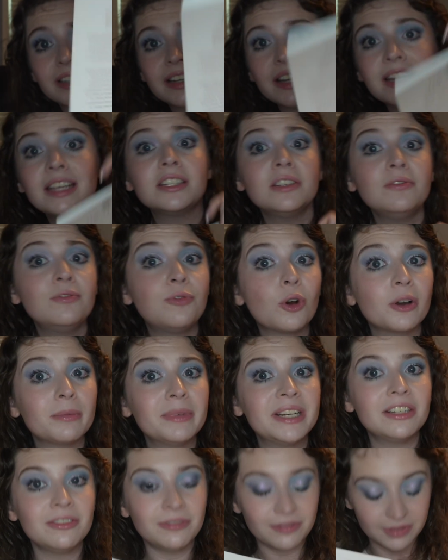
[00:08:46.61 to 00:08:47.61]
is
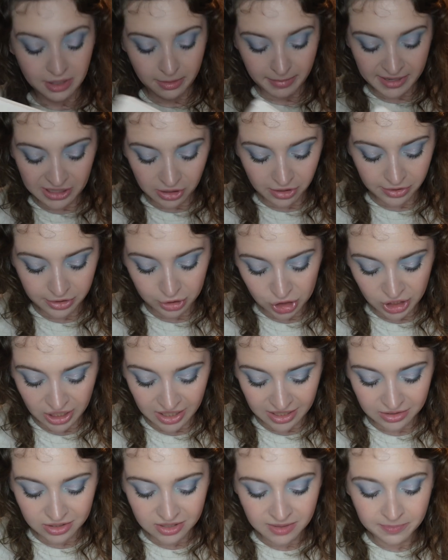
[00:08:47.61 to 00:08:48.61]
informative about all the
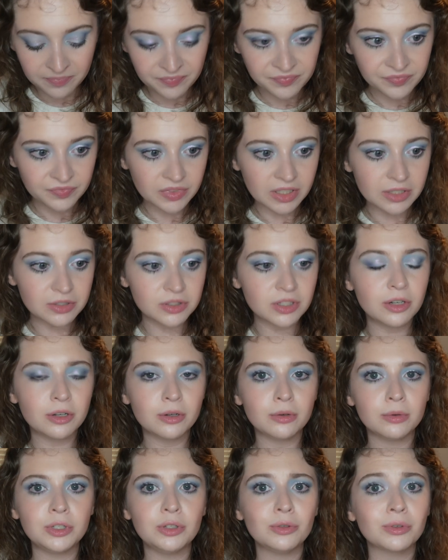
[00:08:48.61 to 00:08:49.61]
shades.
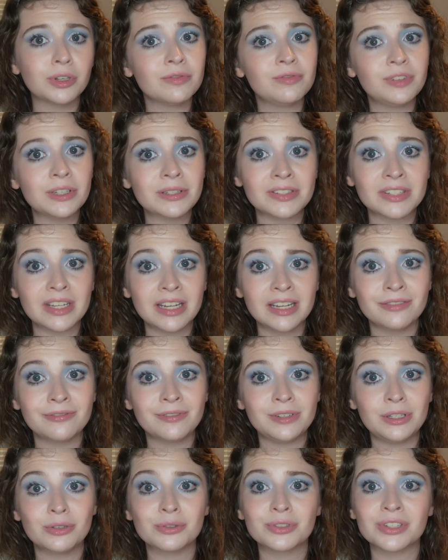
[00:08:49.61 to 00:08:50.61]
So you can feel
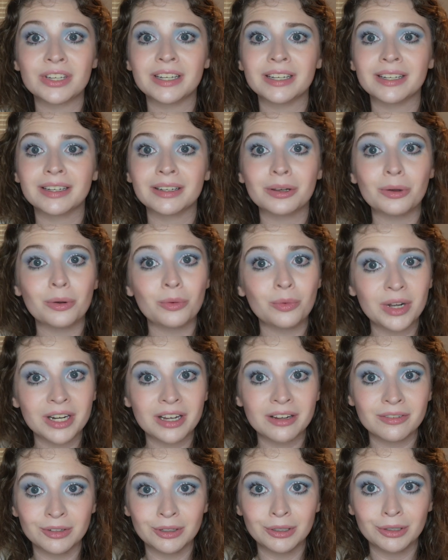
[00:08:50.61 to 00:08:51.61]
safe using
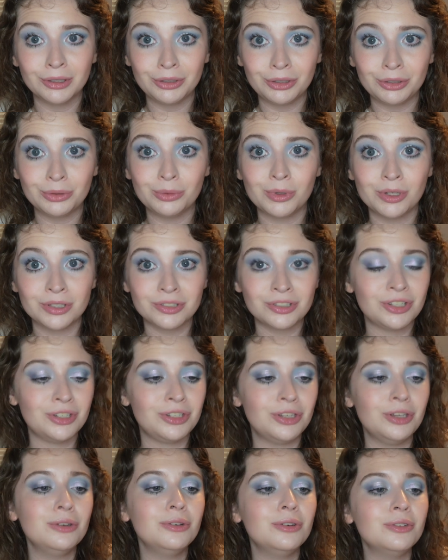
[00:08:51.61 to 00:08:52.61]
whatever you want to
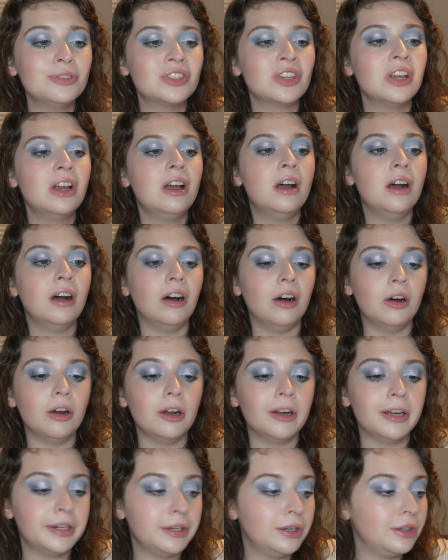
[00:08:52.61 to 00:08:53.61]
use
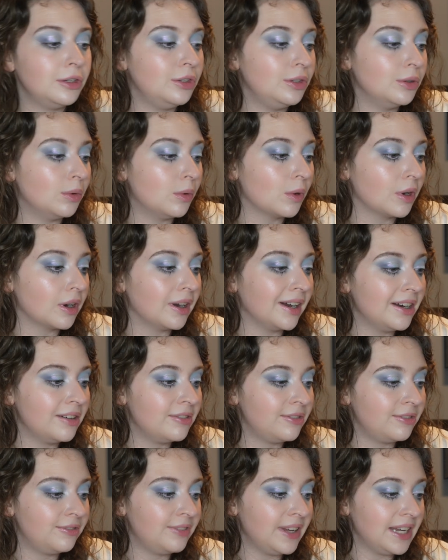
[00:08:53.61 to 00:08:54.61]
on your
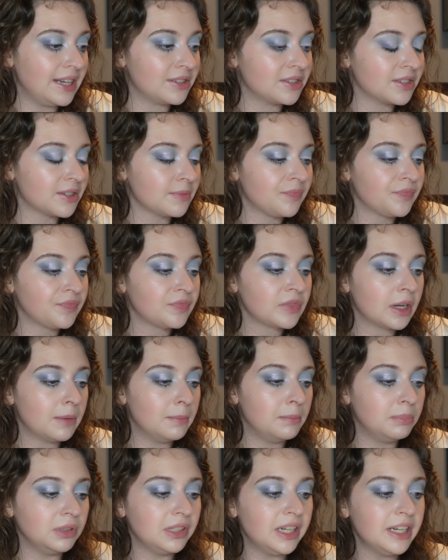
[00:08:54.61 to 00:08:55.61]
face.
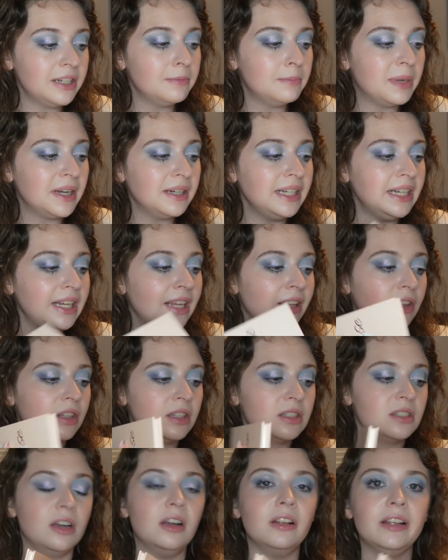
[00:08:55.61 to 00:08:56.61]
Blend Bunny the
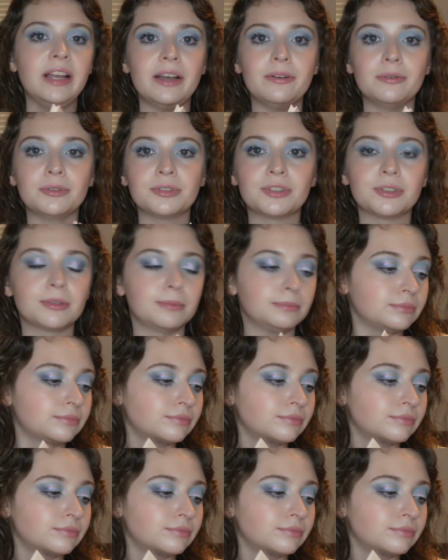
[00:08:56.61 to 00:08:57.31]
Dollhouse.